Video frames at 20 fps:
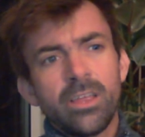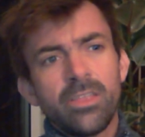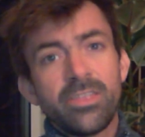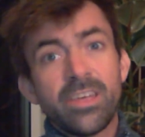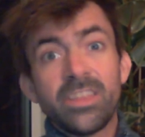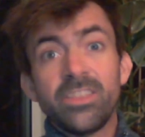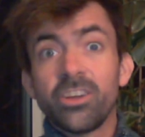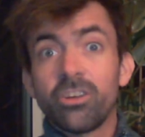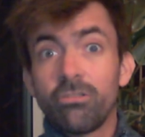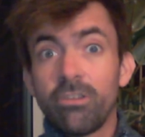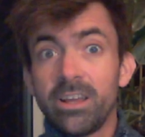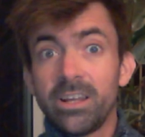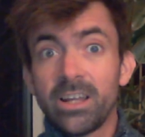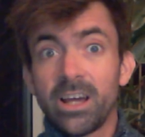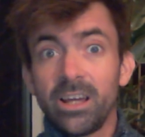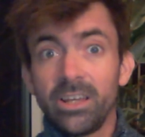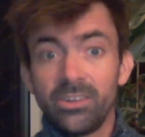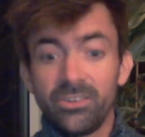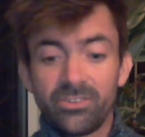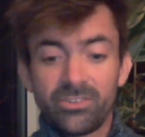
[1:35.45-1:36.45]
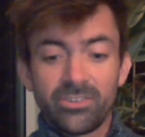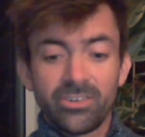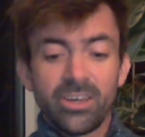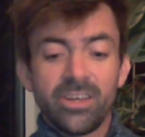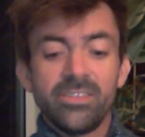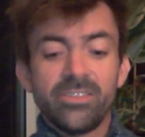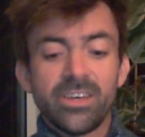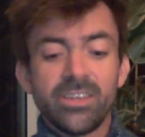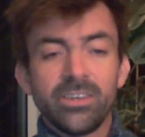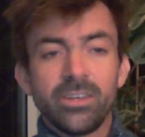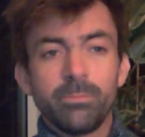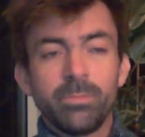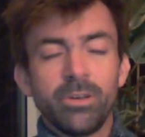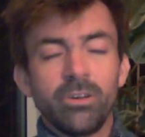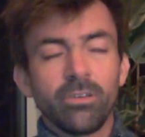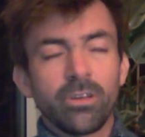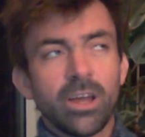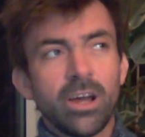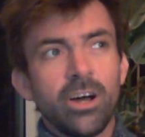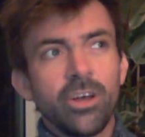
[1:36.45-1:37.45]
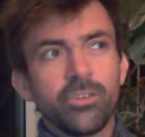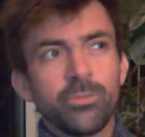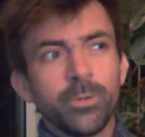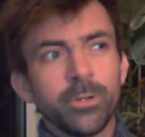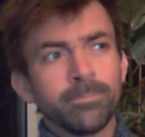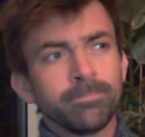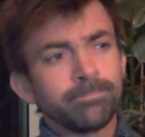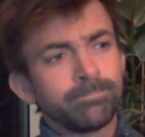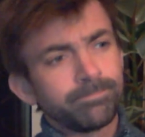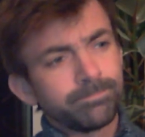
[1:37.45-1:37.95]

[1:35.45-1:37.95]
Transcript: then the Grey Knights, and then the Imperial Guardsmen.